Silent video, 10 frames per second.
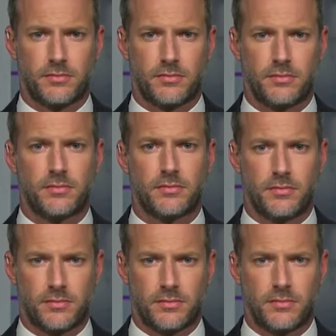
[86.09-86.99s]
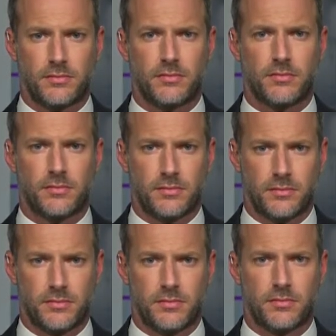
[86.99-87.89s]

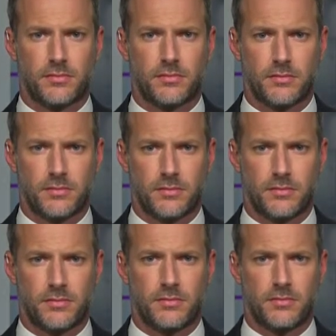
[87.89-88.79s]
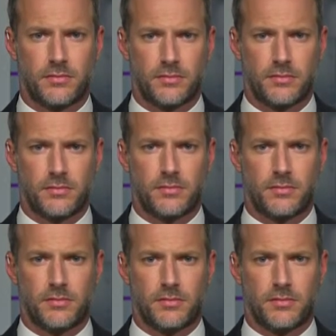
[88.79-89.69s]

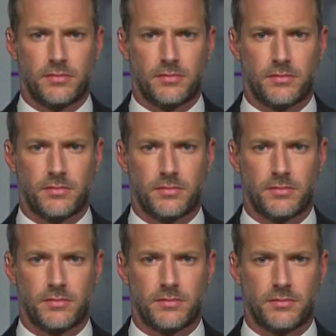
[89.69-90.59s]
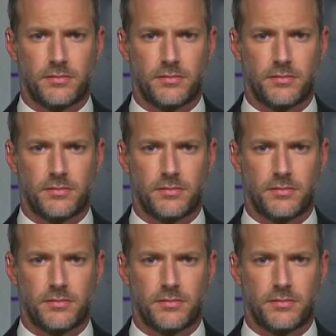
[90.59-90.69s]
No words are spoken by the person on screen.